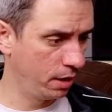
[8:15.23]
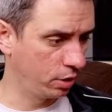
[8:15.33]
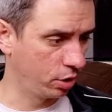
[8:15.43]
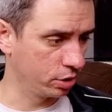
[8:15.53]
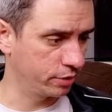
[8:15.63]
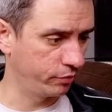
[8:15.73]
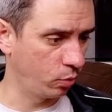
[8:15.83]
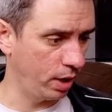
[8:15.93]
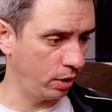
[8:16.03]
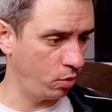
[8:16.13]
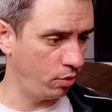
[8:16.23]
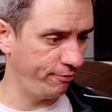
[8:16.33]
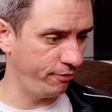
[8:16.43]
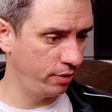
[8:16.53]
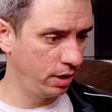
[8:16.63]
Curse of the
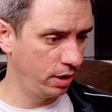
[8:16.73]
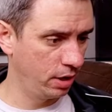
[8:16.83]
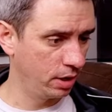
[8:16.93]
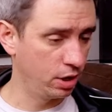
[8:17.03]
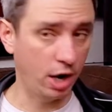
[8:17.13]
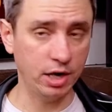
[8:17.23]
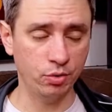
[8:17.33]
Werewolf, Night